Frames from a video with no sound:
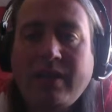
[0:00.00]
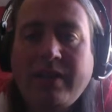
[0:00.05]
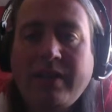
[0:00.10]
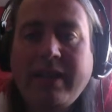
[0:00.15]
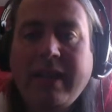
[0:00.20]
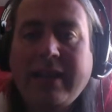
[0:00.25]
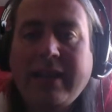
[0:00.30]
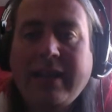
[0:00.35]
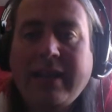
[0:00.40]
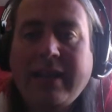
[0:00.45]

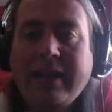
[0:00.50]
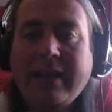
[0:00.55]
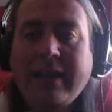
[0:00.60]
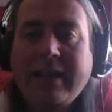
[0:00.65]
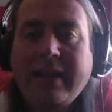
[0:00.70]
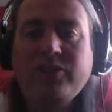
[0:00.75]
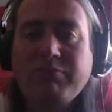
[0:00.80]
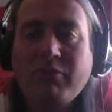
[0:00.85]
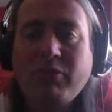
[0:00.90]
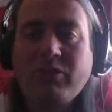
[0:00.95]
That doesn't
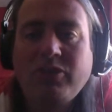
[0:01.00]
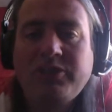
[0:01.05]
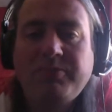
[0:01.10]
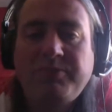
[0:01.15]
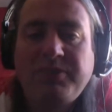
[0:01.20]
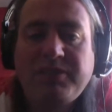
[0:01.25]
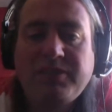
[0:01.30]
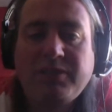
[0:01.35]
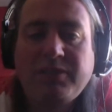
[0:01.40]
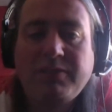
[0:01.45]
surprise
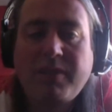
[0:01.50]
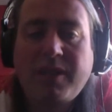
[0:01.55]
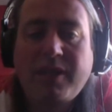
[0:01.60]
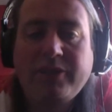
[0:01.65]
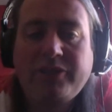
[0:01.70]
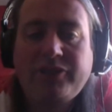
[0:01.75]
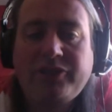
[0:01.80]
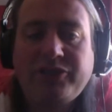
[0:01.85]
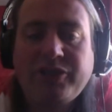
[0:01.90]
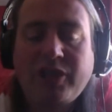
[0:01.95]
me so
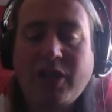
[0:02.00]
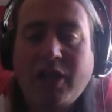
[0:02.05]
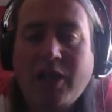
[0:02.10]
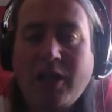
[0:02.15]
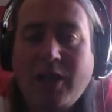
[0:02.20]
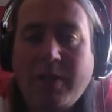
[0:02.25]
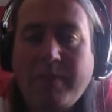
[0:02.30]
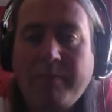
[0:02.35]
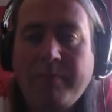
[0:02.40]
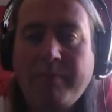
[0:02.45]
much. I